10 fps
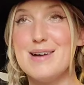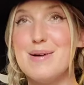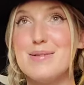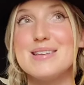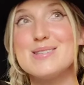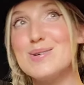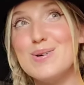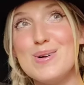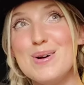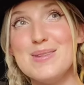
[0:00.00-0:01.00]
about this
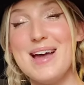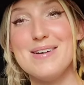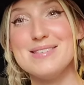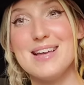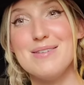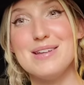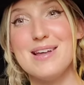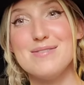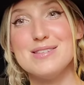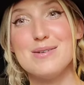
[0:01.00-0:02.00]
cool old house that we
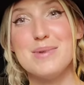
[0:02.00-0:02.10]
love so